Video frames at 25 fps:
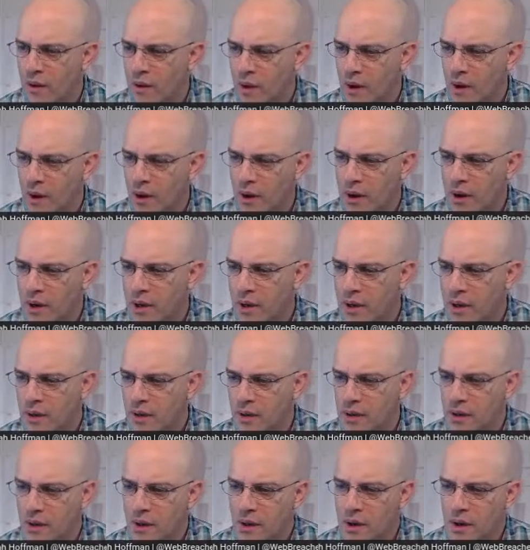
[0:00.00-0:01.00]
All right.
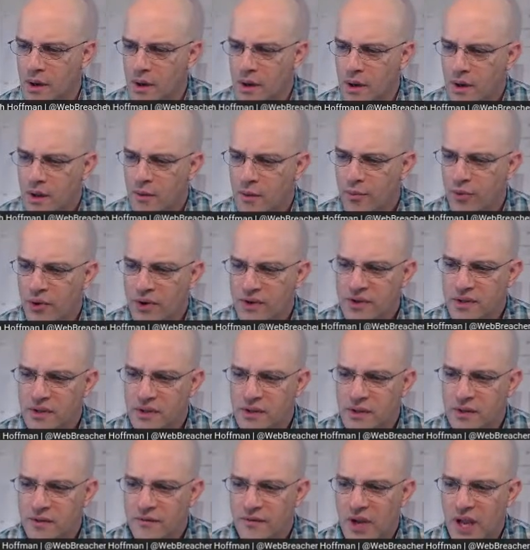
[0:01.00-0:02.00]
The
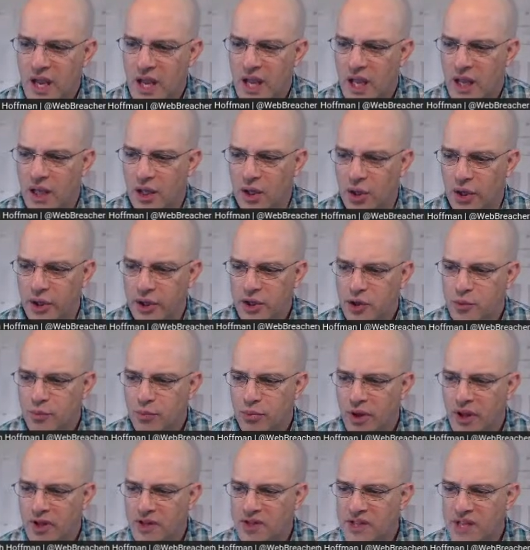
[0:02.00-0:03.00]
presence of English
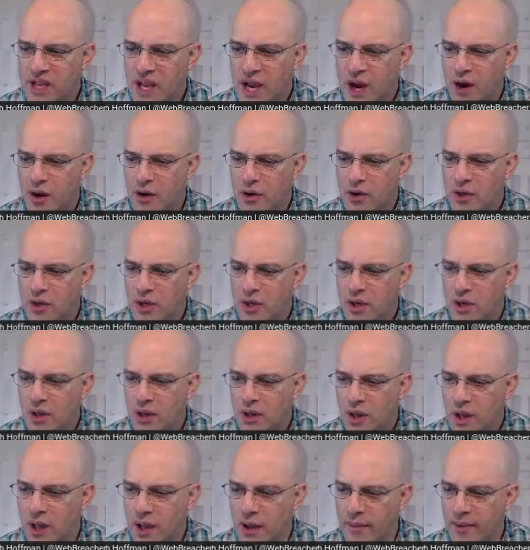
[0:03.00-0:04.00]
plus the arid
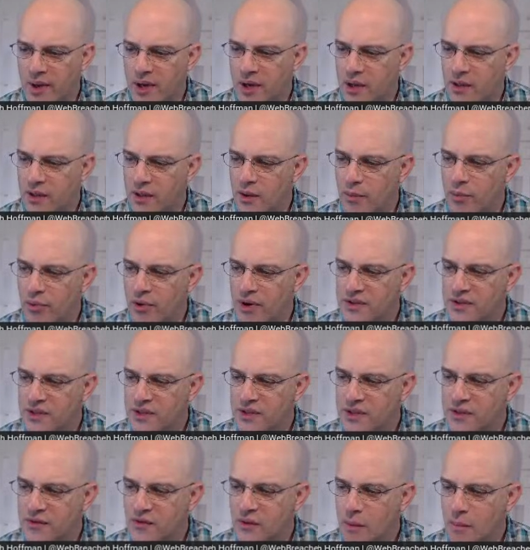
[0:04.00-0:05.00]
climate and the
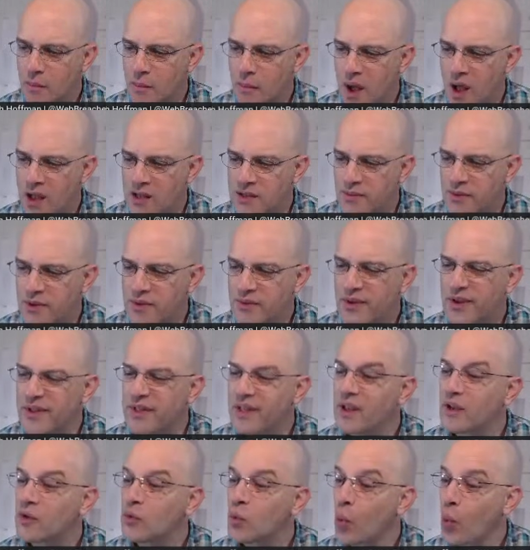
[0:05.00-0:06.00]
presence of a mosque makes me
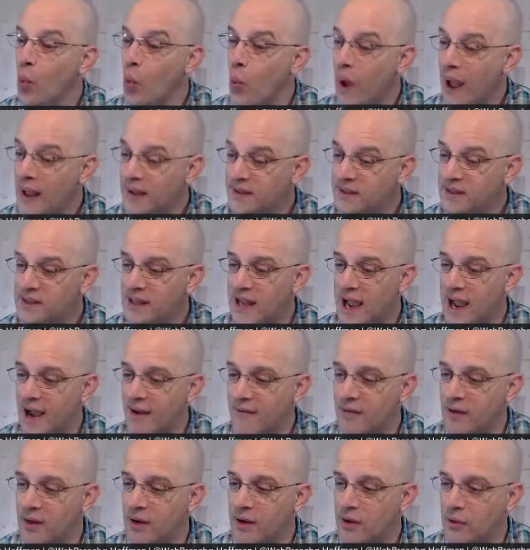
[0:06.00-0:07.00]
think West
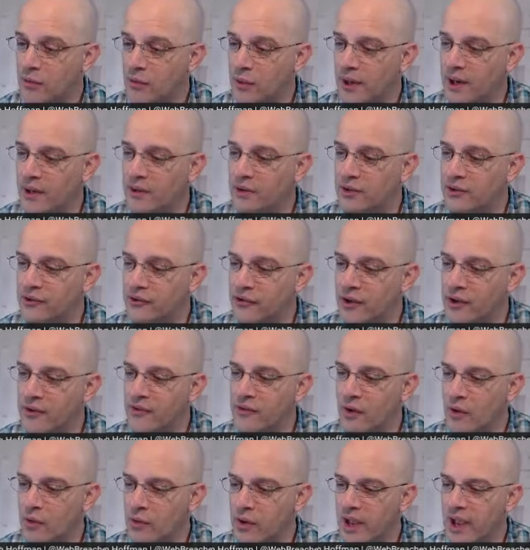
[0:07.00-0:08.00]
Africa, Randall says.
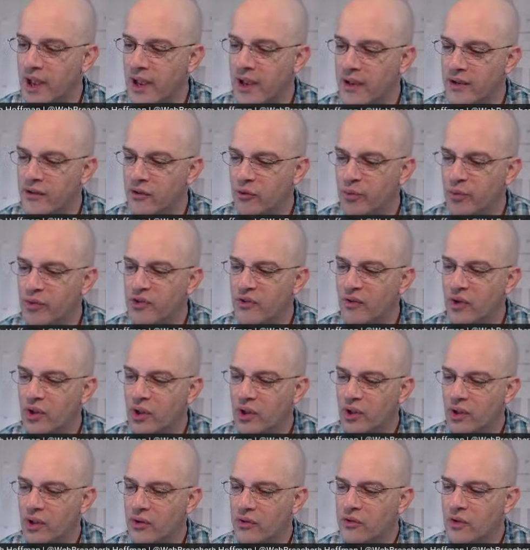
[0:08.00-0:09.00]
Okay,
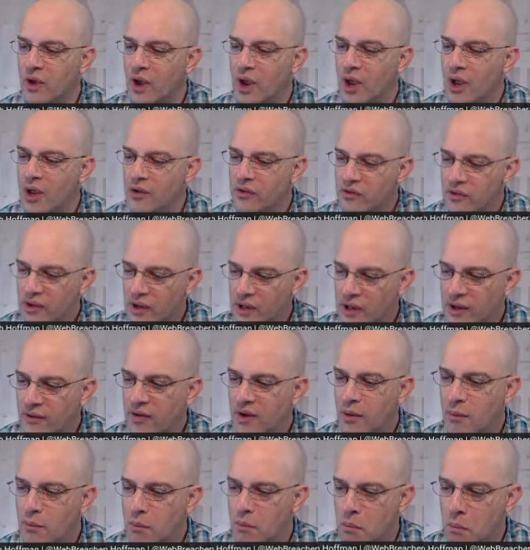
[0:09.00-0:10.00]
specifically those
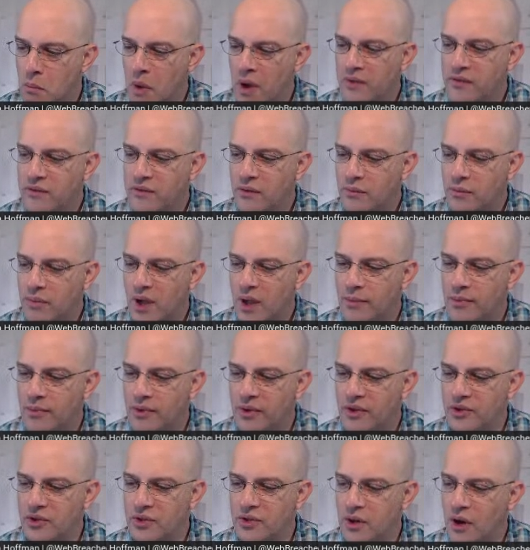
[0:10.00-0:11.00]
significant Muslim
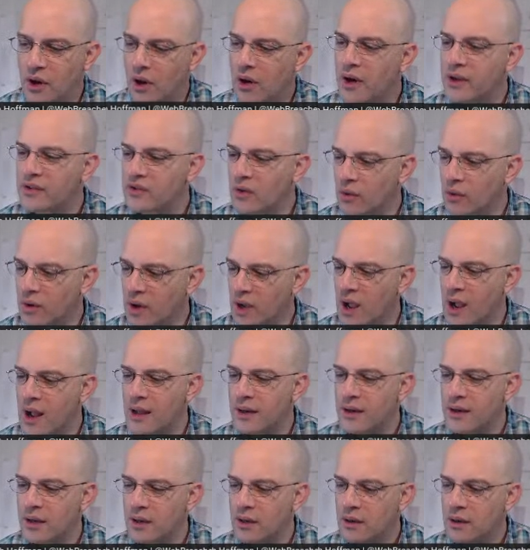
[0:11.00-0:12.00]
population. All right, so
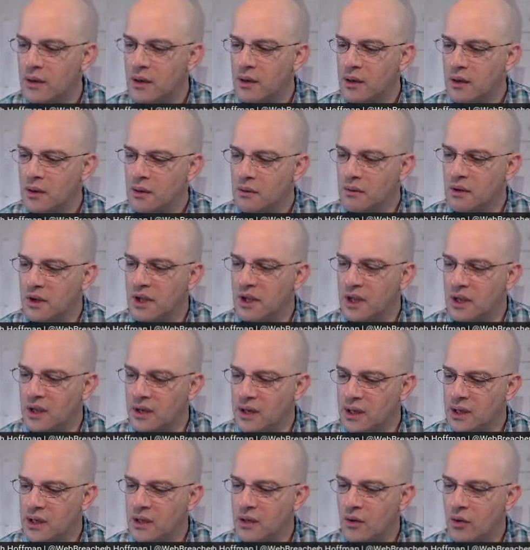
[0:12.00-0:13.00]
Ghana,
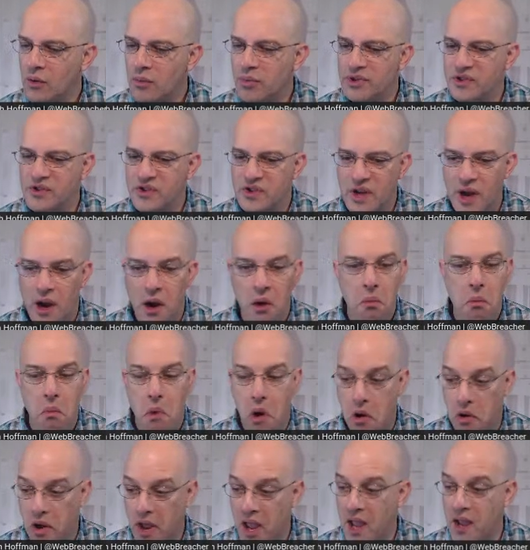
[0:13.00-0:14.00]
Guinea, or Bissau.
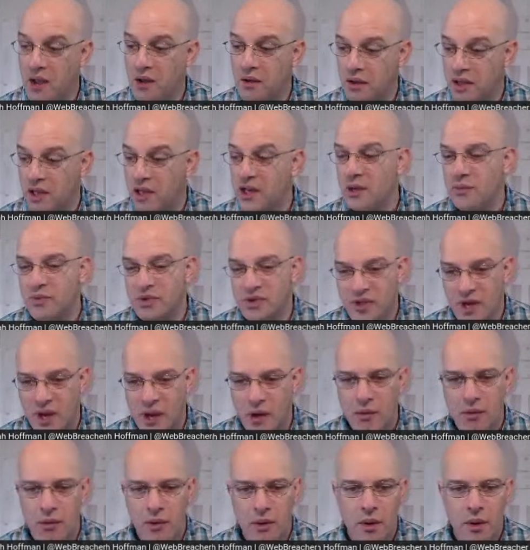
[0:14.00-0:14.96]
Okay, Guinea-Bissau.